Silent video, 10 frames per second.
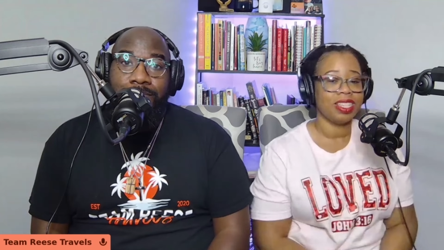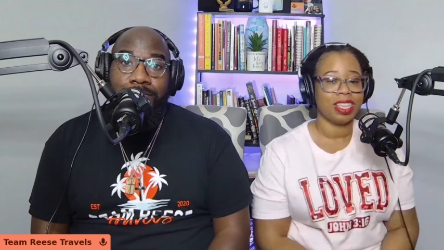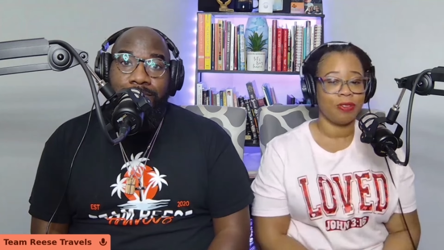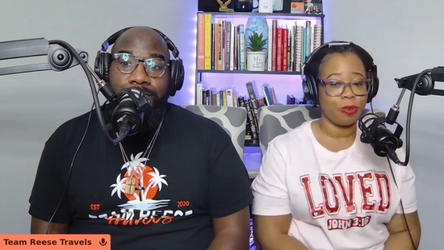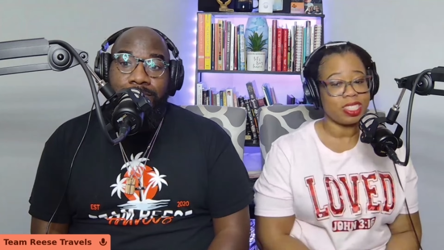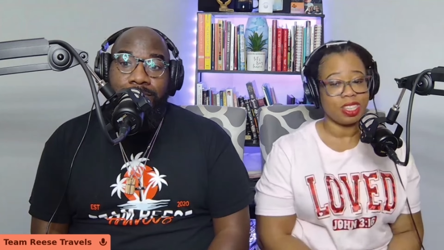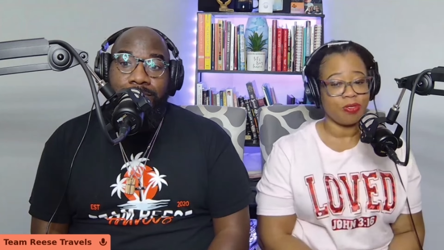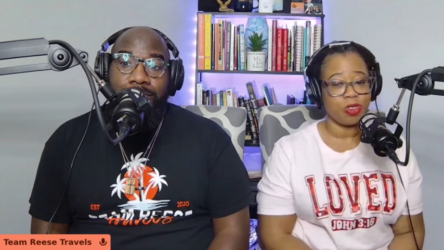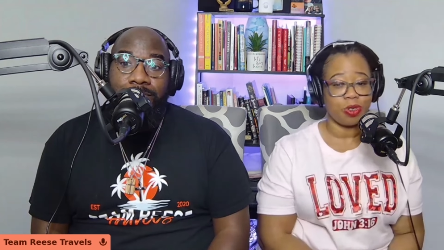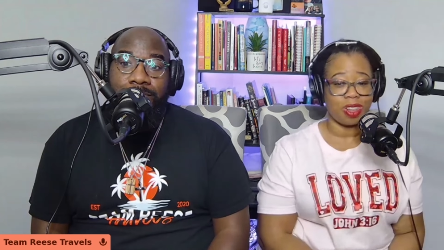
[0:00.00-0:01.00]
Speaker 1: Especially if you're
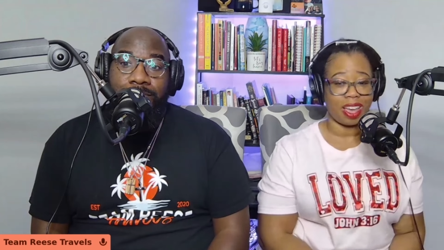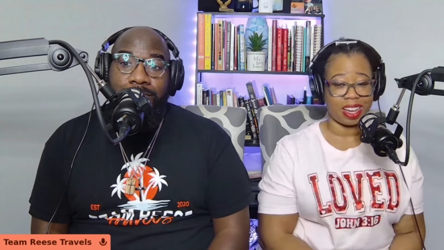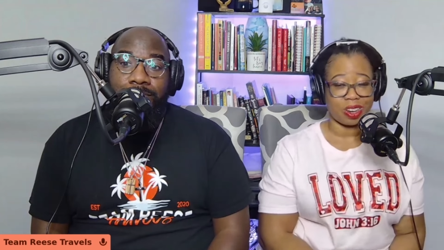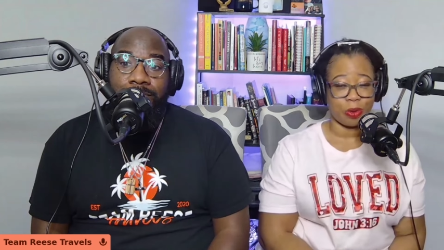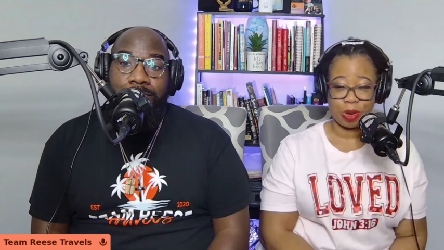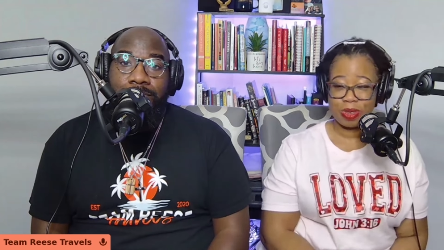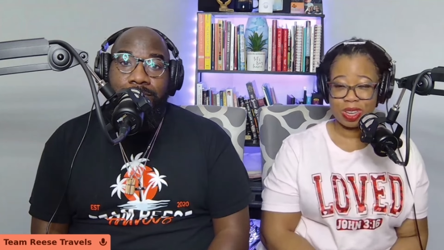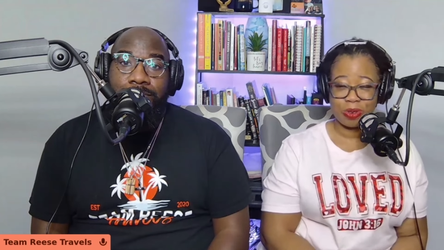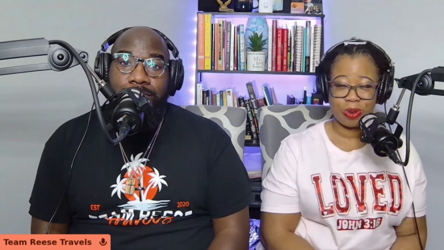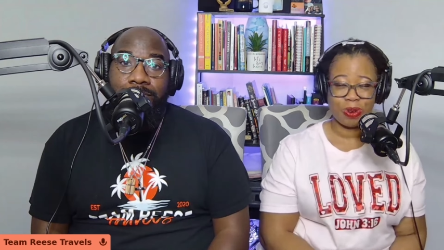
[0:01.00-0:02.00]
doing like a Caribbean
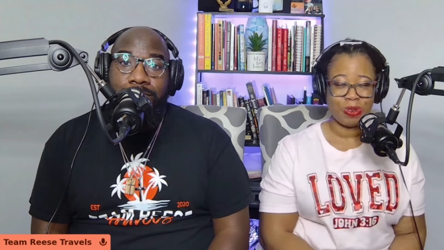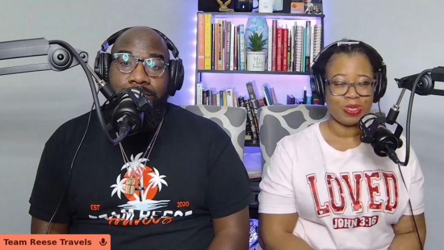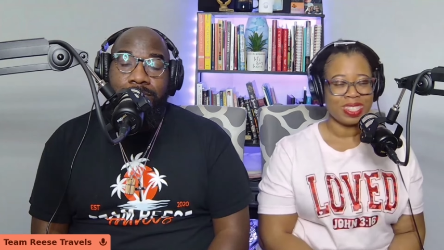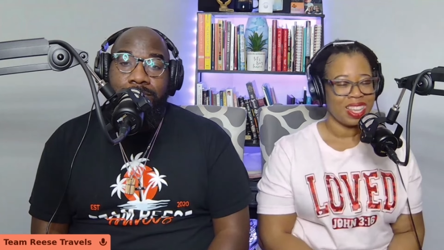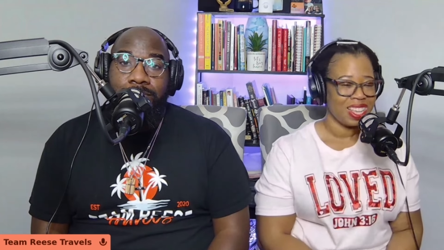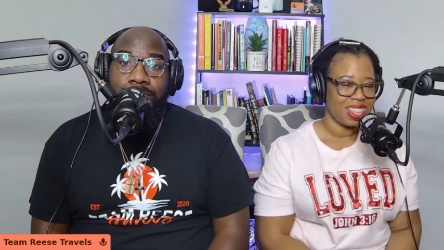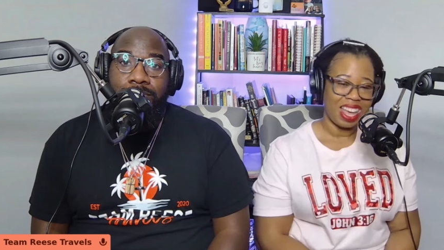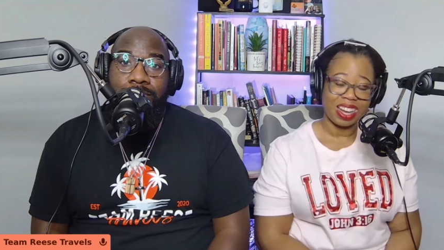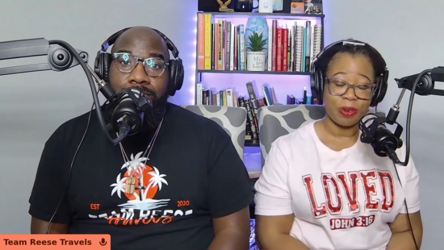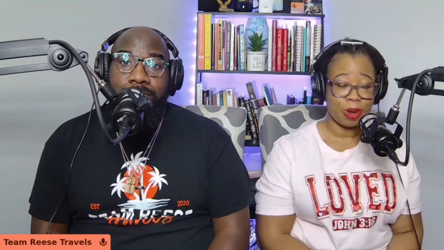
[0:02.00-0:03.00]
cruise. That
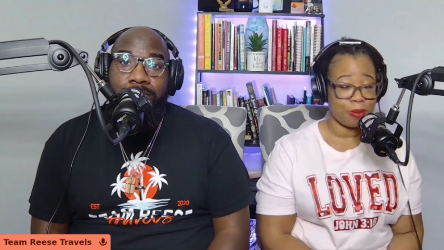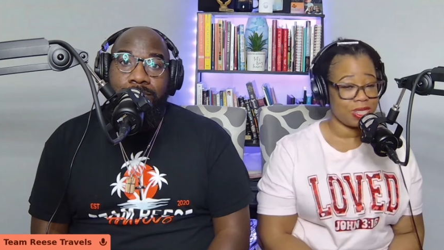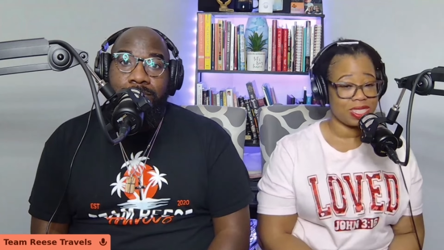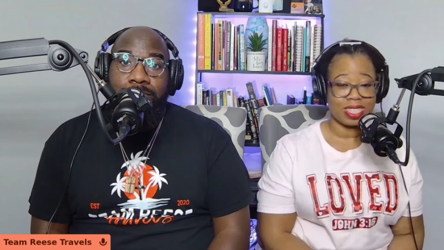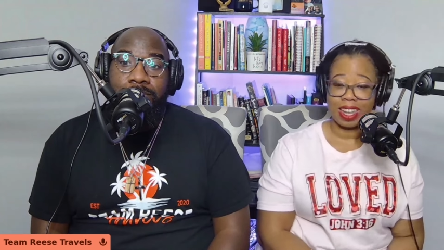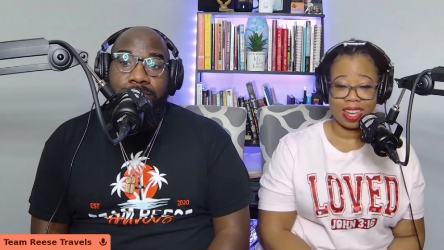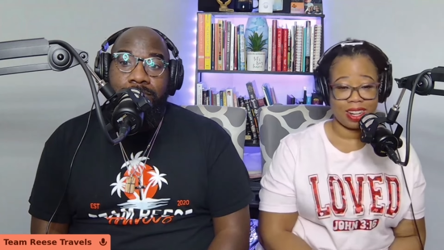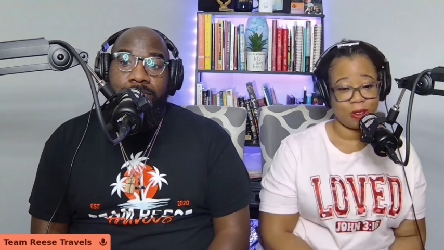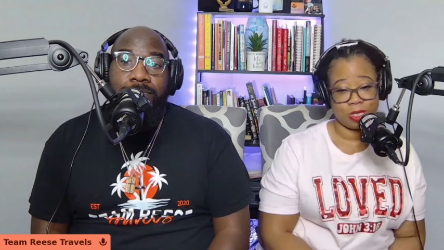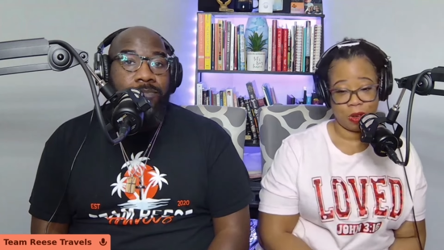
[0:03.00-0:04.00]
Caribbean sun ain't no
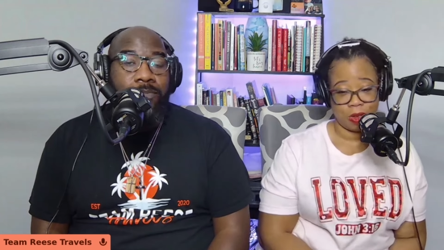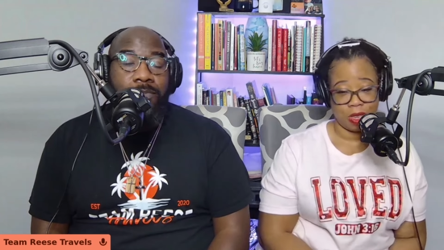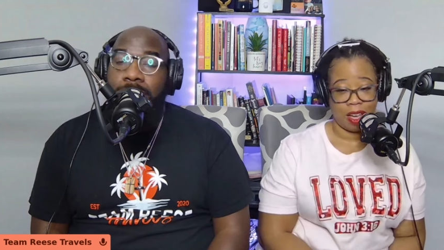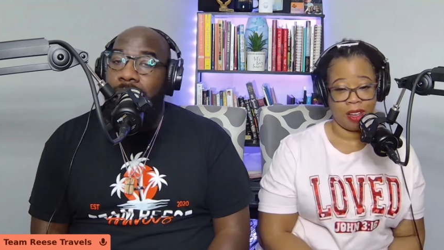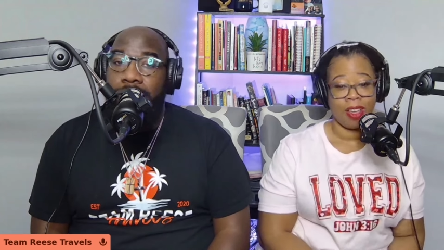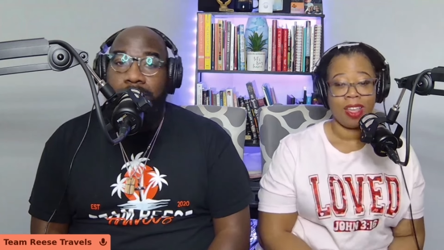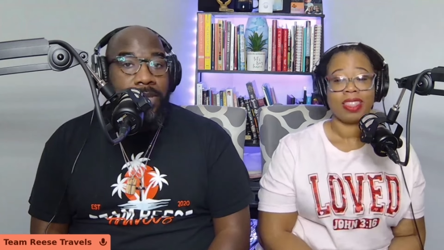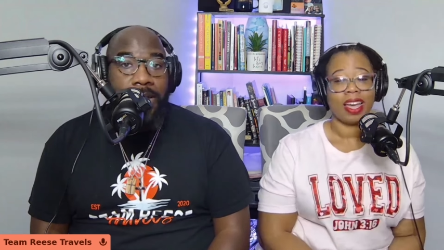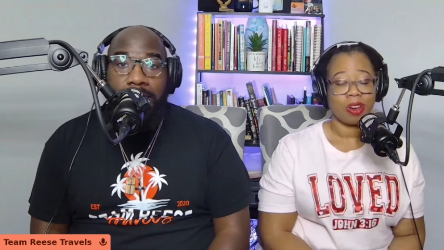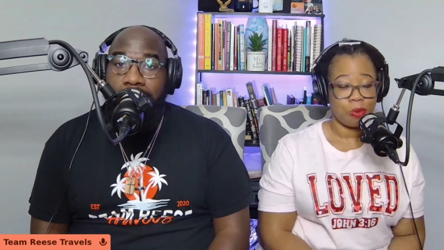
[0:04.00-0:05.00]
joke, y'all. Not that
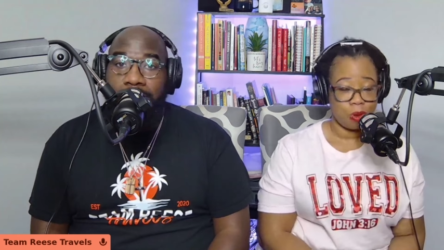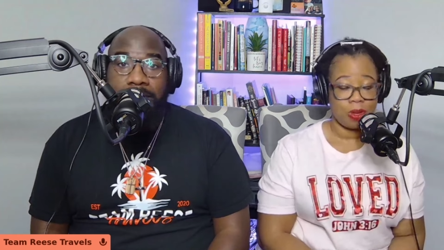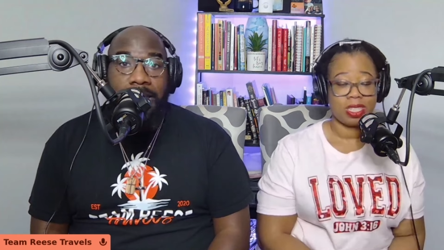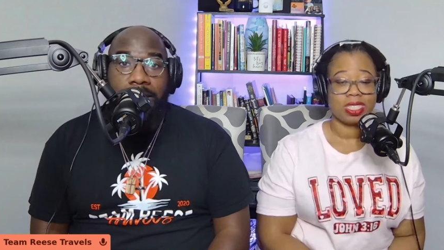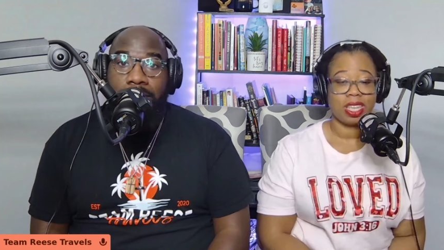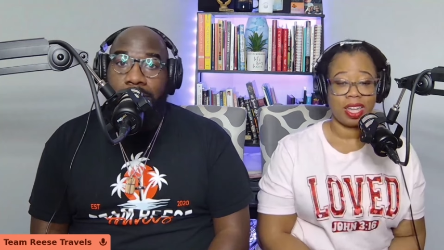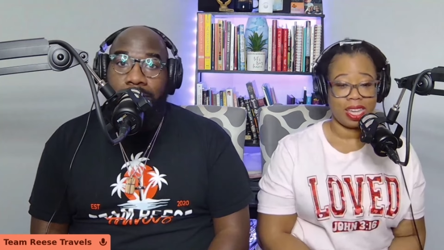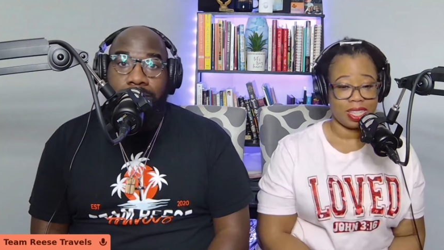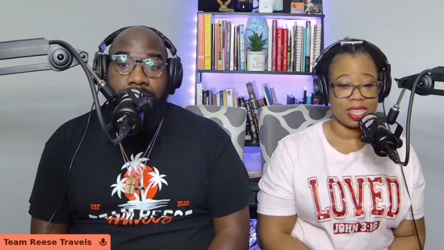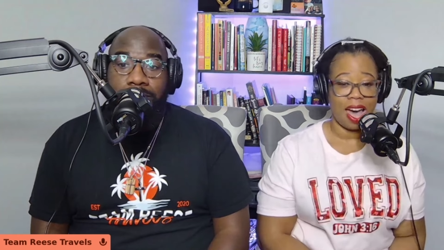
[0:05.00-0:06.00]
Caribbean sun all. is
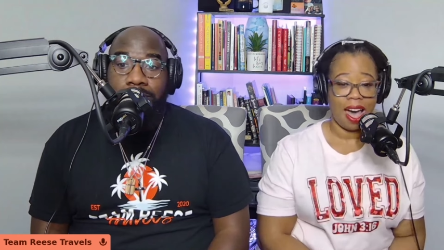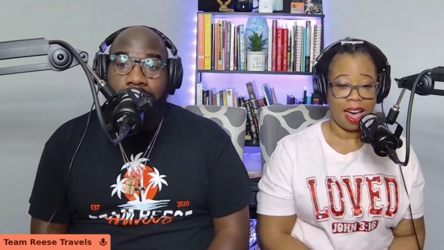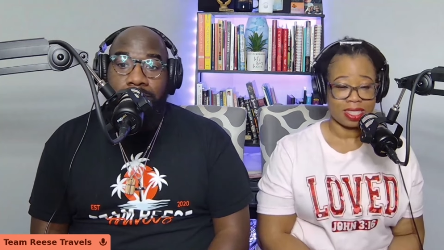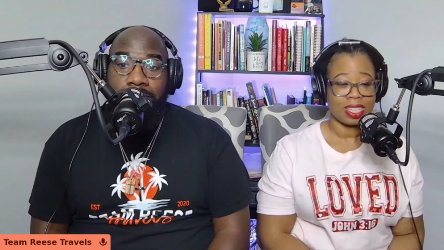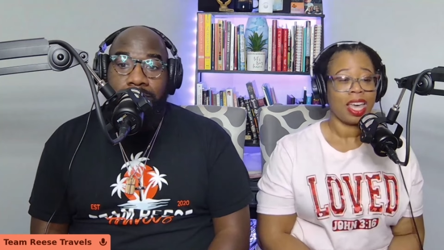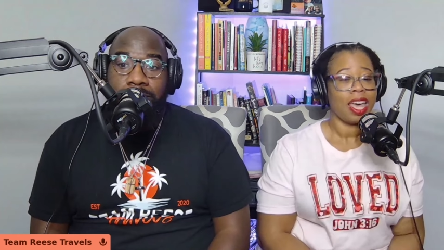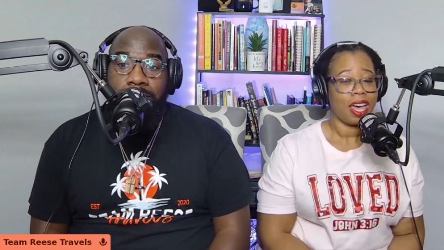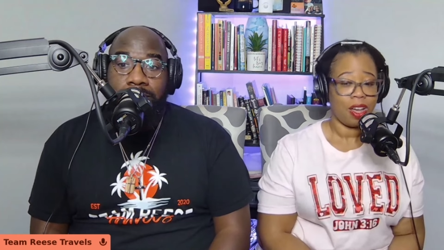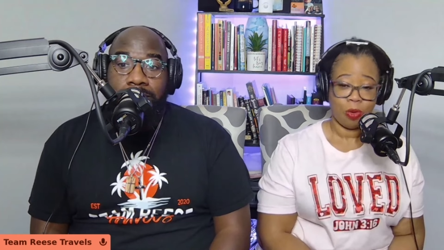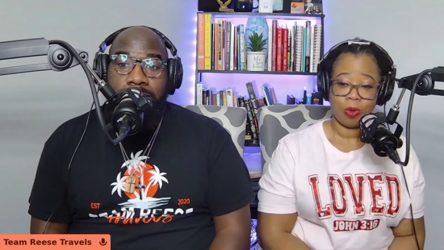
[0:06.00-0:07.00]
hot.
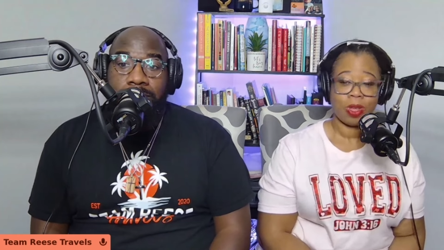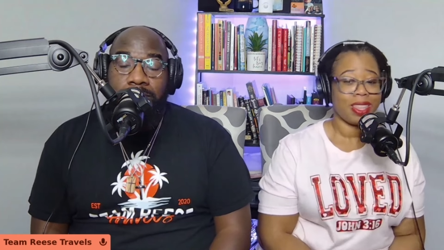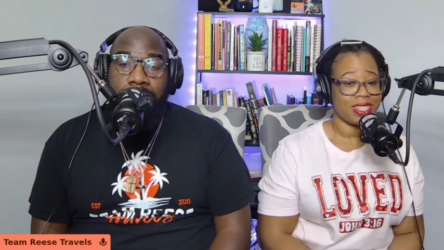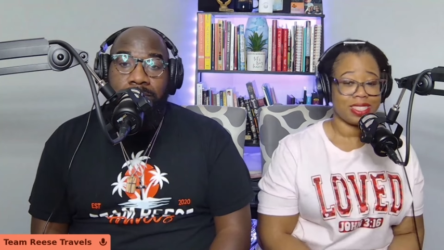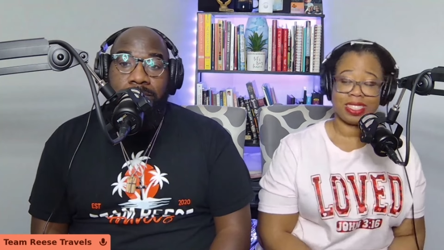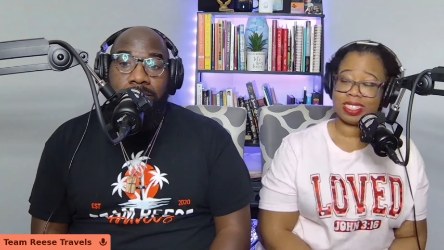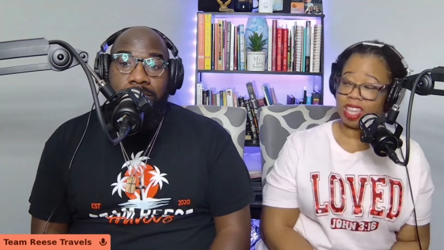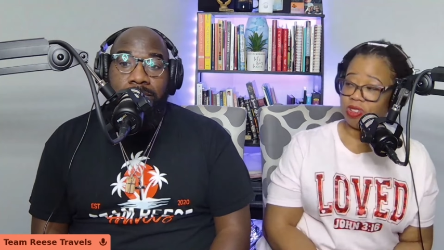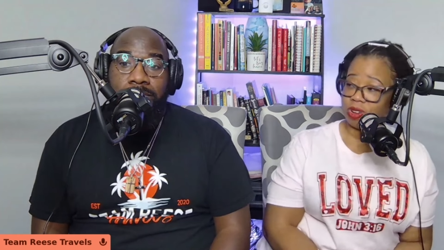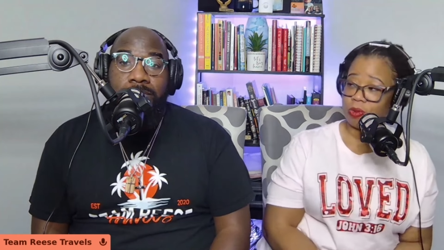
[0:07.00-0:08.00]
Oh, that Southern
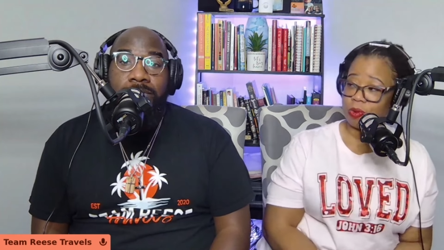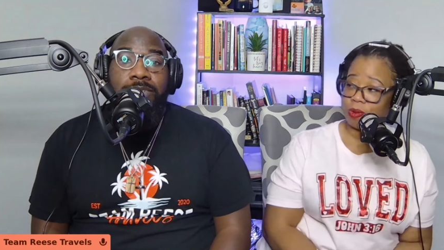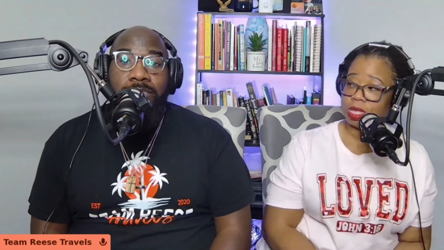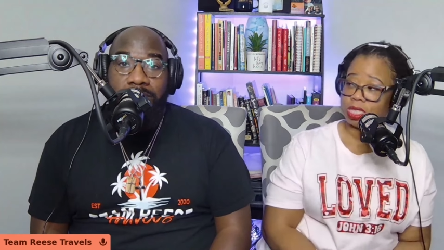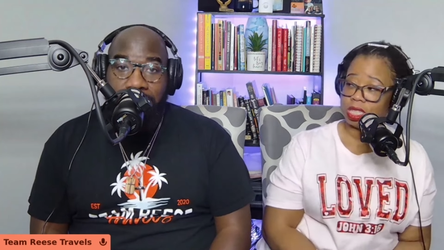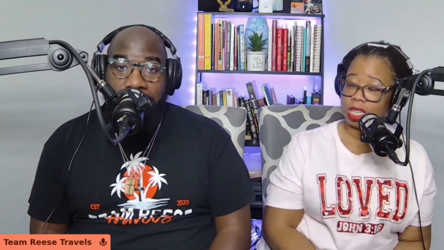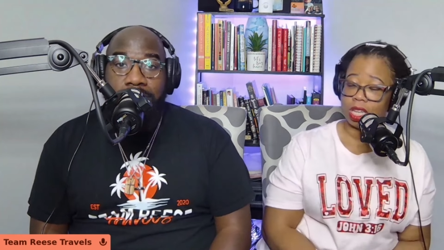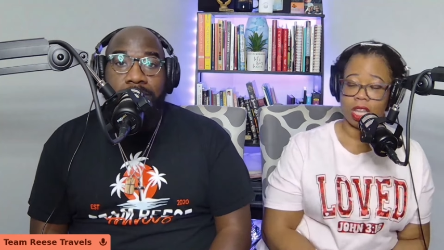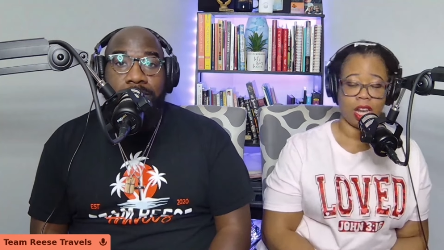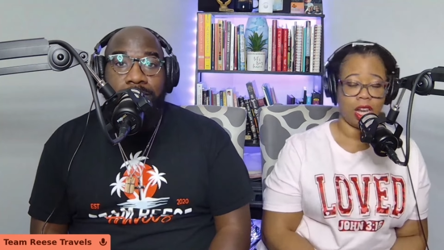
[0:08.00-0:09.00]
Caribbean Southern sun.
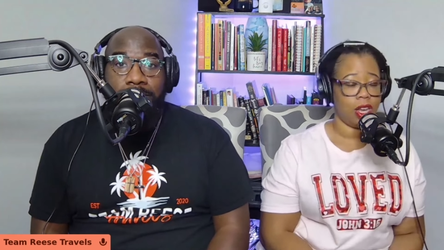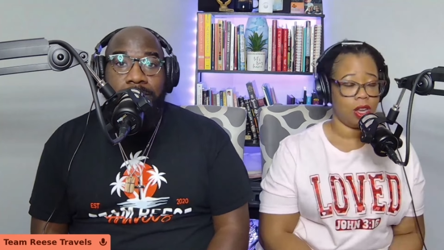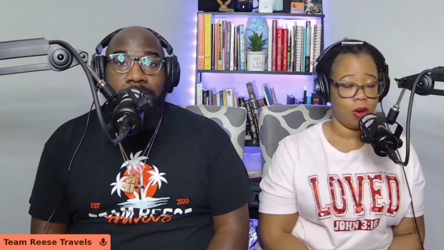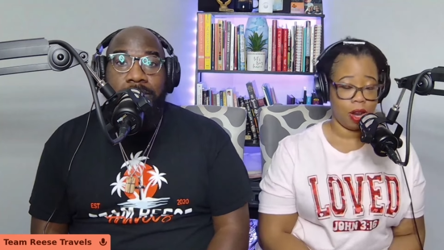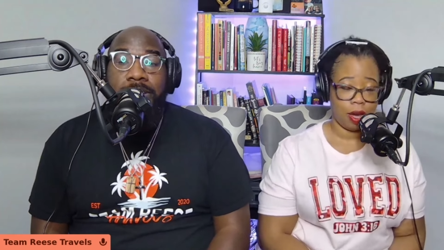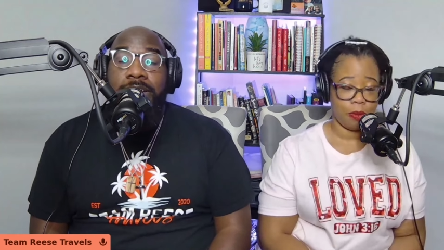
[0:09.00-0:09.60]
Caribbean. Lord have